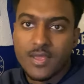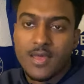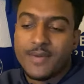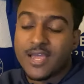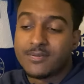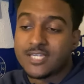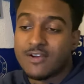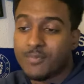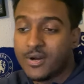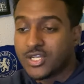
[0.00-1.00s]
Big up to
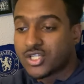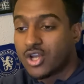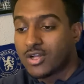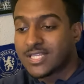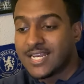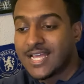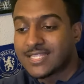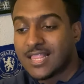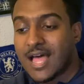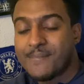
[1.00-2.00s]
everybody that's locked in. Hit
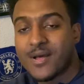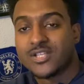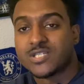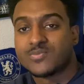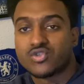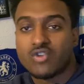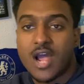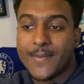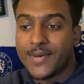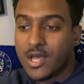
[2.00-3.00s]
the like button,
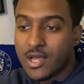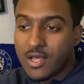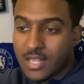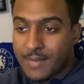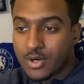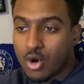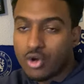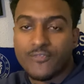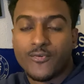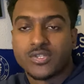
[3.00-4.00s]
subscribe. Let me know
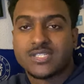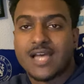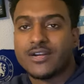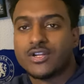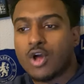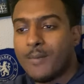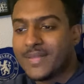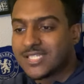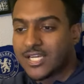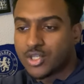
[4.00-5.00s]
your thoughts down in the comment
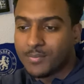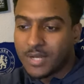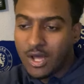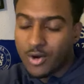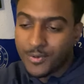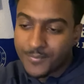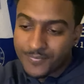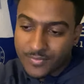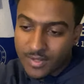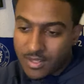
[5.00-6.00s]
section below.
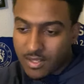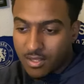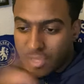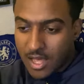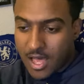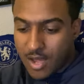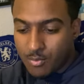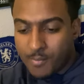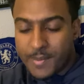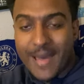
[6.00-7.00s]
Um,
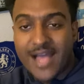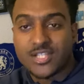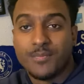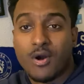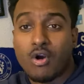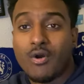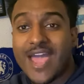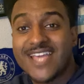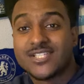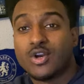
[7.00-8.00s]
we'll be back tomorrow.
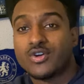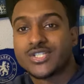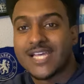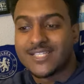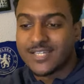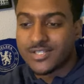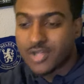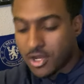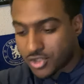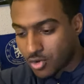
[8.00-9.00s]
Hate along settings.
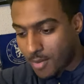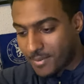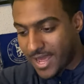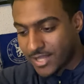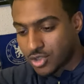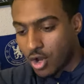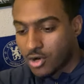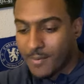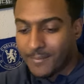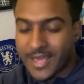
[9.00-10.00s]
Arsenal are playing,
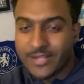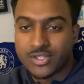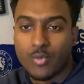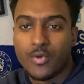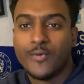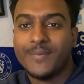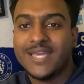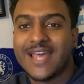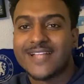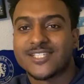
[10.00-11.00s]
Tottenham are playing, so we will be
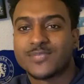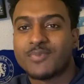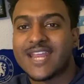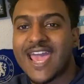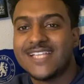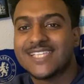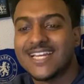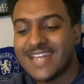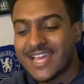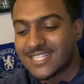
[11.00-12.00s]
there to spread hate
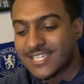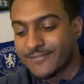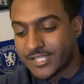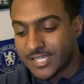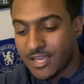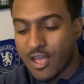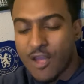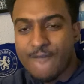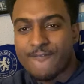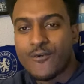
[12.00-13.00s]
and negativity
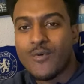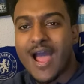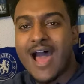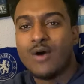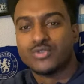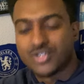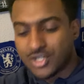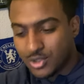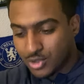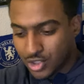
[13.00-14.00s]
throughout
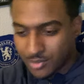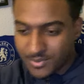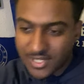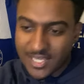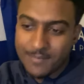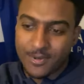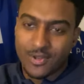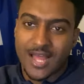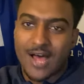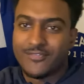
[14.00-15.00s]
YouTube. So keep a
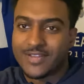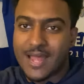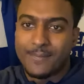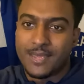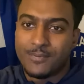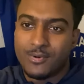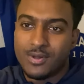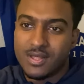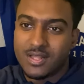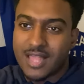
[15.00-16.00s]
lookout for that, people.
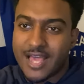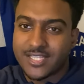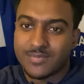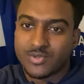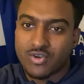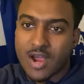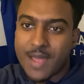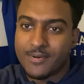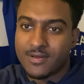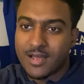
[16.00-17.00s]
Like,
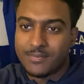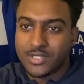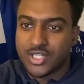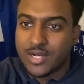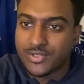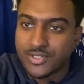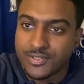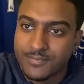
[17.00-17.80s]
subscribe, up the Chelsea.